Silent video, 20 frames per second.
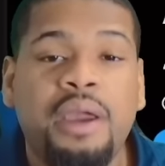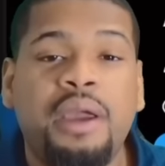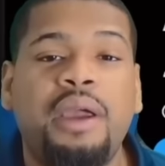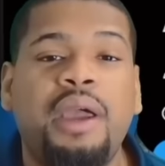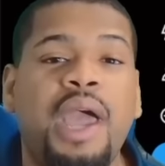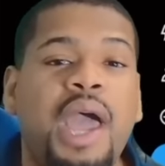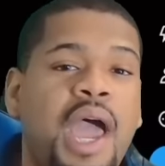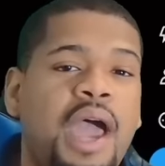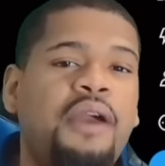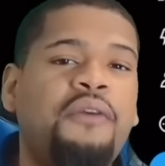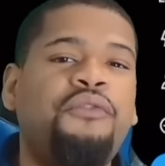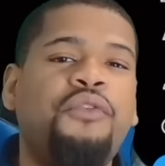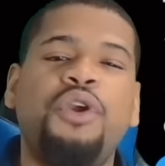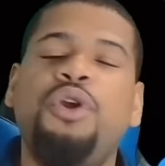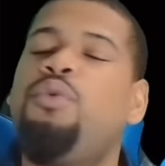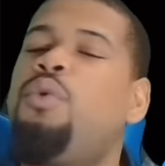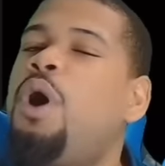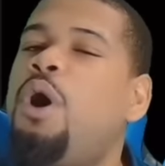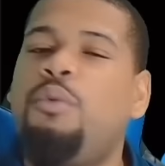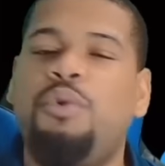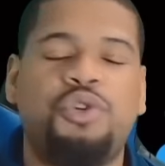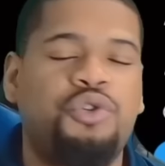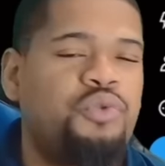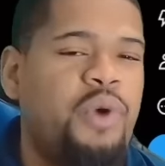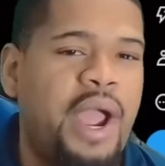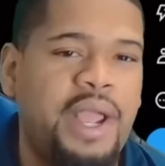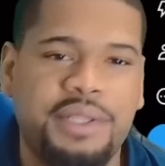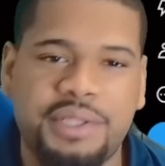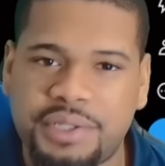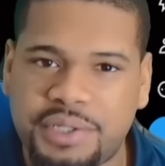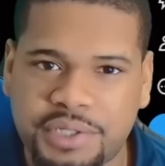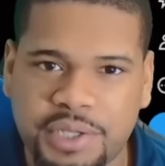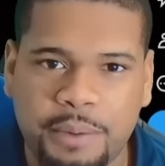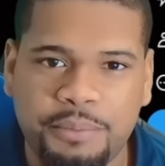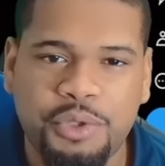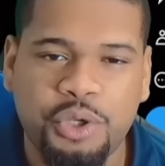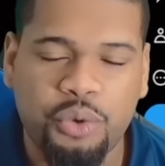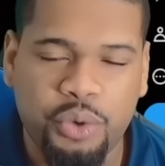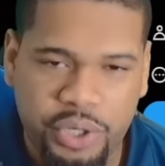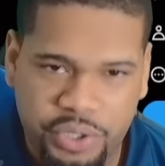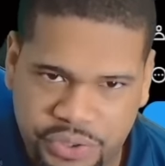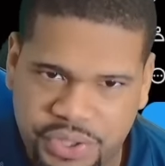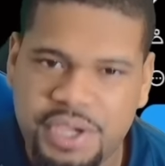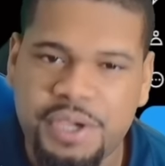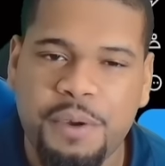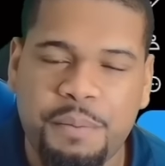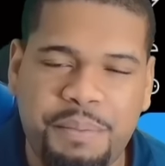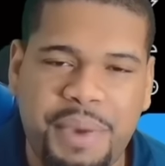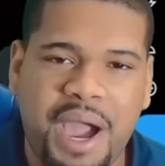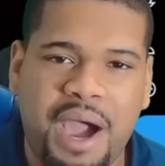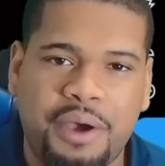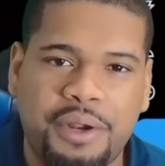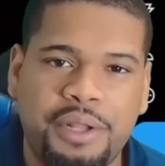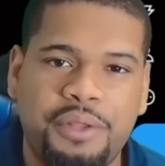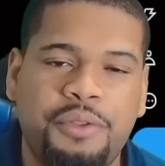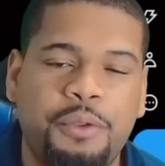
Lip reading: Everyone was right to some degree. Think about it.